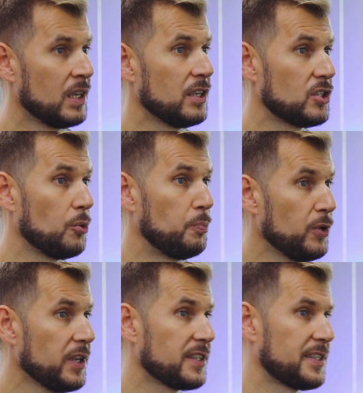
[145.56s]
So,
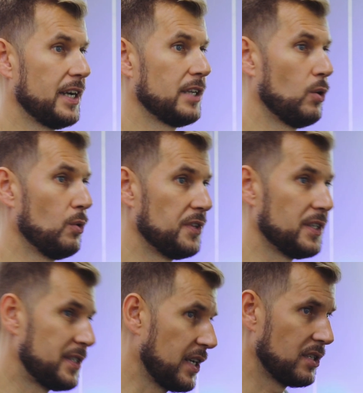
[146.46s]
putting aside all
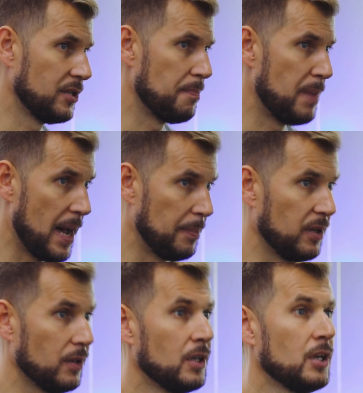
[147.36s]
this
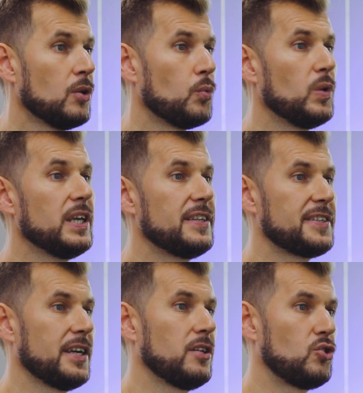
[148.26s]
technobabble, we
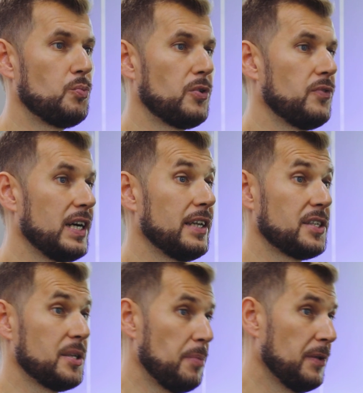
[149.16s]
decided to provide a
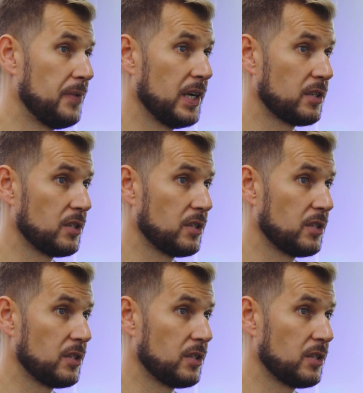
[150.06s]
simplified